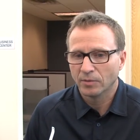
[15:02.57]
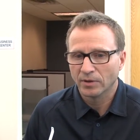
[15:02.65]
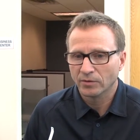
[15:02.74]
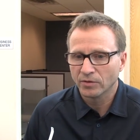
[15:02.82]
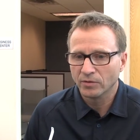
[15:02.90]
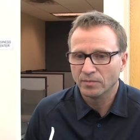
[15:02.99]

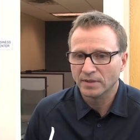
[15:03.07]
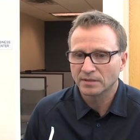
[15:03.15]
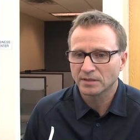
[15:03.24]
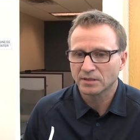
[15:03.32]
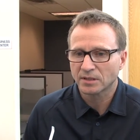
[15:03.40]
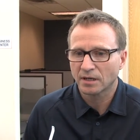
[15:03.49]
whether you
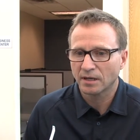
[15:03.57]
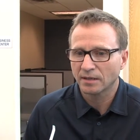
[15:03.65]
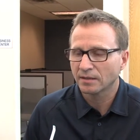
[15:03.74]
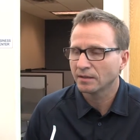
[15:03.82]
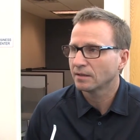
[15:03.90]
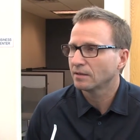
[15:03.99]
miss a
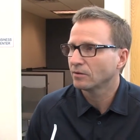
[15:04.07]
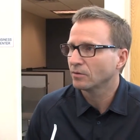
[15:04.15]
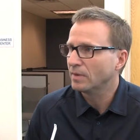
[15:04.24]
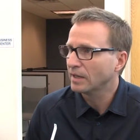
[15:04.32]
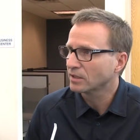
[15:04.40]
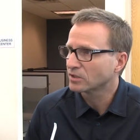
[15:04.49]
shot
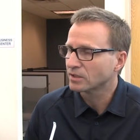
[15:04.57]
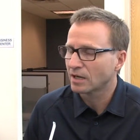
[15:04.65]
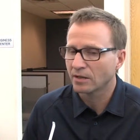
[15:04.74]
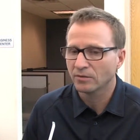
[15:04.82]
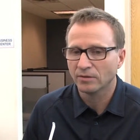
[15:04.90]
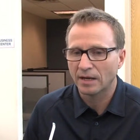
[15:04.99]
or make a
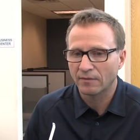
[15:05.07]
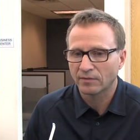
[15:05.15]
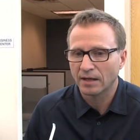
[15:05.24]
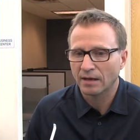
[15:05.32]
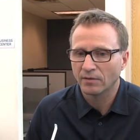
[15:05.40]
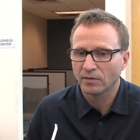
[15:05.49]
shot, you have
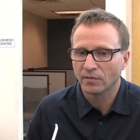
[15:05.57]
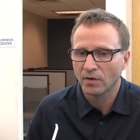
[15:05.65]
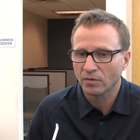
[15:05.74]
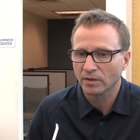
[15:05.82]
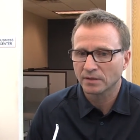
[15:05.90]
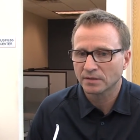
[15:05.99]
to have the
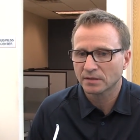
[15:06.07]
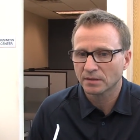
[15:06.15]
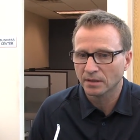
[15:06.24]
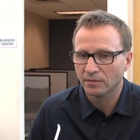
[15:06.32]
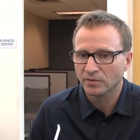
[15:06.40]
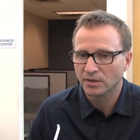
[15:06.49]
focus
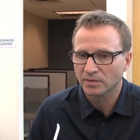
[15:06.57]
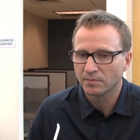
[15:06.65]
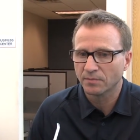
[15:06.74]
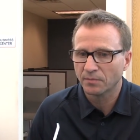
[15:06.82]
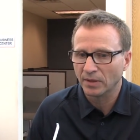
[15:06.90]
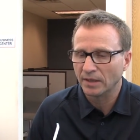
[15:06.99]
of just
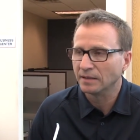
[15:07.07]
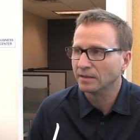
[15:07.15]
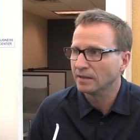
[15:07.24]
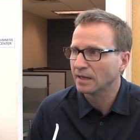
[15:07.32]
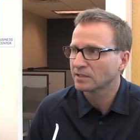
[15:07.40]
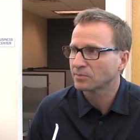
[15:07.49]
playing
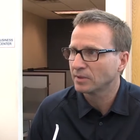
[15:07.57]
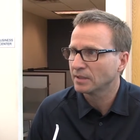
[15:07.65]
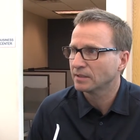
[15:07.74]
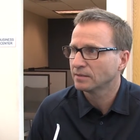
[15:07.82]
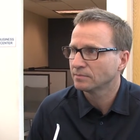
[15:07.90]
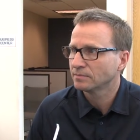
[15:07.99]
the next
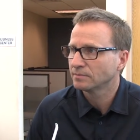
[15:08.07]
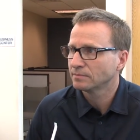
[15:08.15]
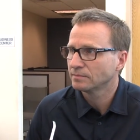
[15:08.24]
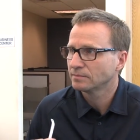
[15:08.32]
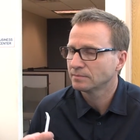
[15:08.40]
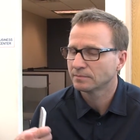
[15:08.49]
play.
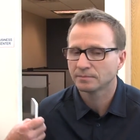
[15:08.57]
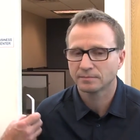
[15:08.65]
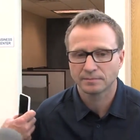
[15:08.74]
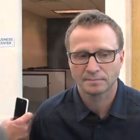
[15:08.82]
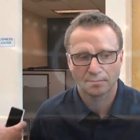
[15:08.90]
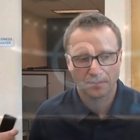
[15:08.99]
Thank
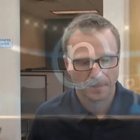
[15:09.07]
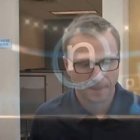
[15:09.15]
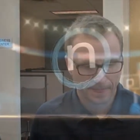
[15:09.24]
you, Coach.